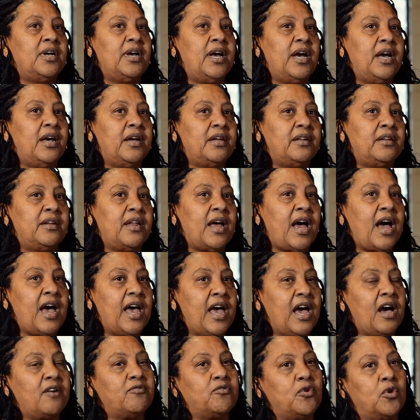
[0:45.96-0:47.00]
and
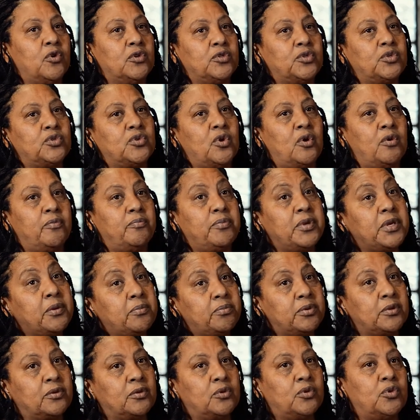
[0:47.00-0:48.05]
I have also
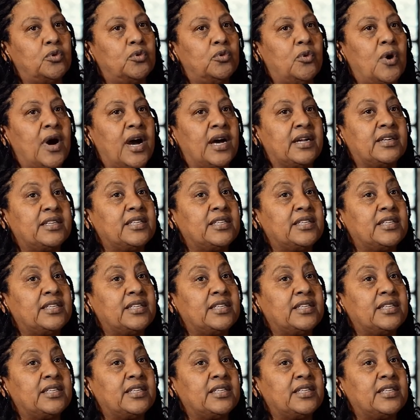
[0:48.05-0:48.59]
people who are